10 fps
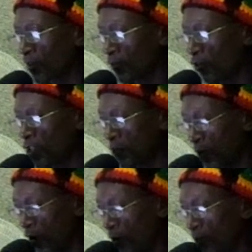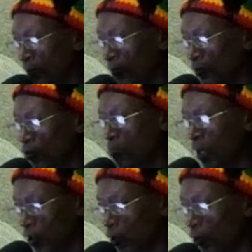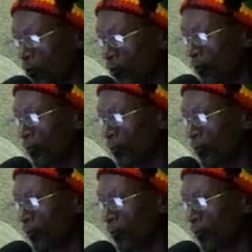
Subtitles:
for sperm to mature.